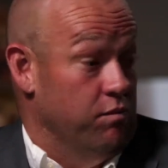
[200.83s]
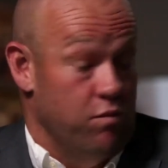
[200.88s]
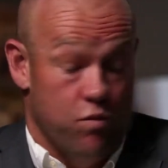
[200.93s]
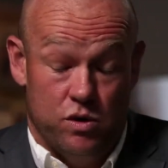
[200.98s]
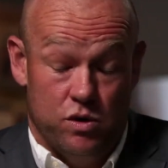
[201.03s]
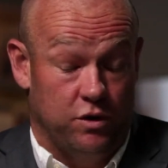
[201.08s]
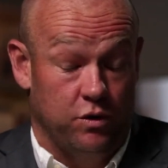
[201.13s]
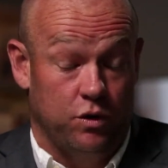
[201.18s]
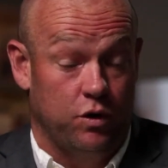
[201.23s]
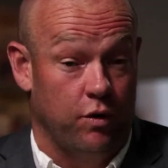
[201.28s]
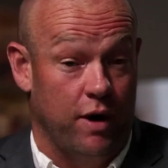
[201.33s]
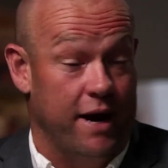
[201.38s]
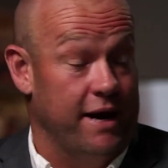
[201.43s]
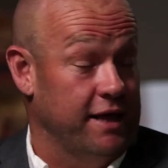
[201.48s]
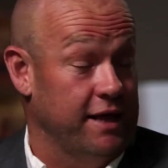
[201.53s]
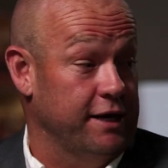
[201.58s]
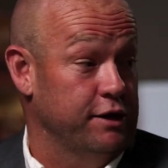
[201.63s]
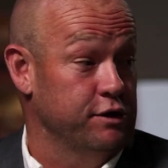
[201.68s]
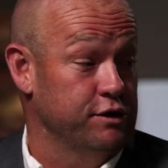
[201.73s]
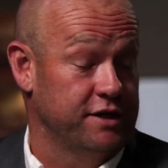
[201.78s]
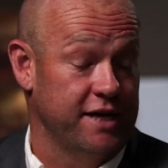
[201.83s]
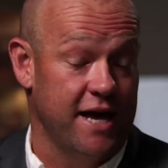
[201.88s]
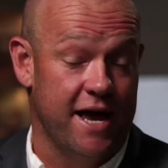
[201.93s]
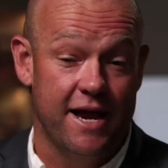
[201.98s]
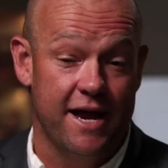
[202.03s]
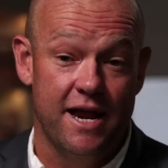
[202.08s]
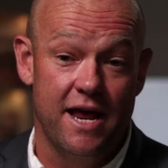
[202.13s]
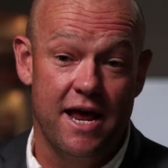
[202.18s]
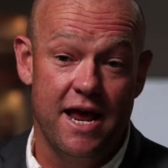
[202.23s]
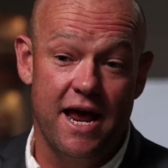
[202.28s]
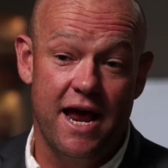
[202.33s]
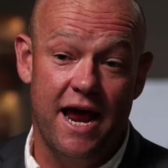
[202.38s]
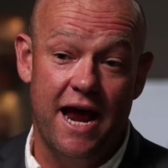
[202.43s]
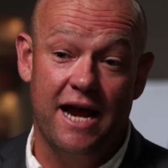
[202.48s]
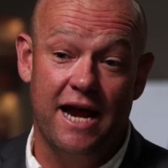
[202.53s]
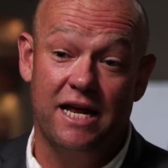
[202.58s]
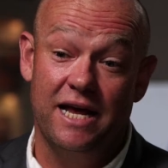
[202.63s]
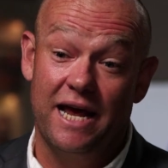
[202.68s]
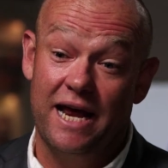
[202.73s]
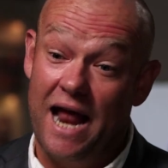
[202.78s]
which is great, like you said,
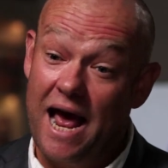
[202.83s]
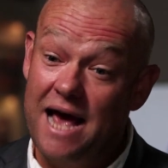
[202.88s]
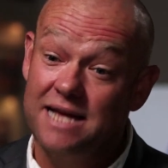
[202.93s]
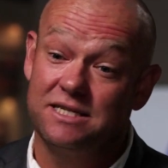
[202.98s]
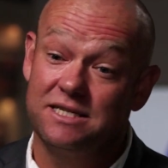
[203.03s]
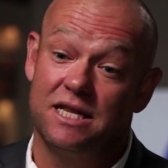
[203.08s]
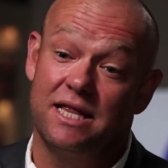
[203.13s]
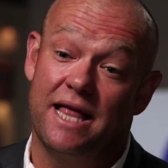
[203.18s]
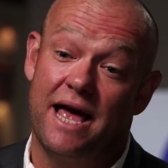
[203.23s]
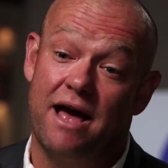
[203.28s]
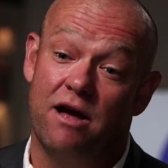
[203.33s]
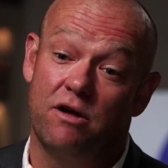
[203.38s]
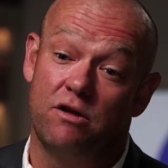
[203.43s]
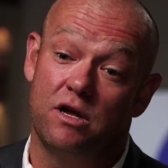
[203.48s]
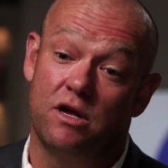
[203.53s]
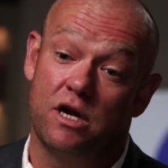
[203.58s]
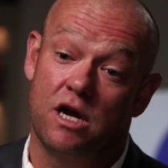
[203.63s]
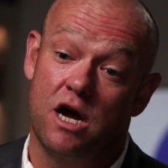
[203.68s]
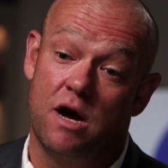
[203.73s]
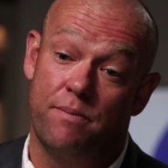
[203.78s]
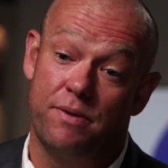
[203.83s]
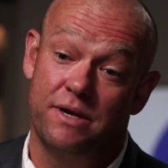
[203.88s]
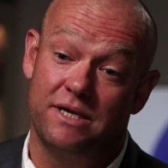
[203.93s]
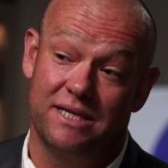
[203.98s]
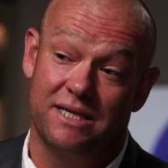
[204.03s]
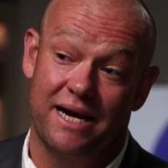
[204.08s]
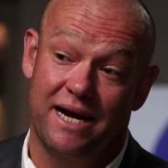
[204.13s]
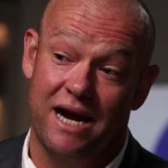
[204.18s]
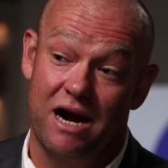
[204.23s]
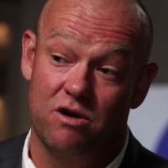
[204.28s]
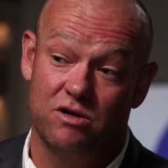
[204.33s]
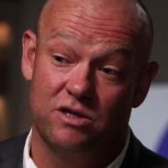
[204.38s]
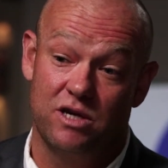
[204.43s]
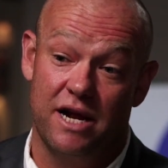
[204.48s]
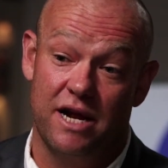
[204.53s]
it has allowed companies like ours,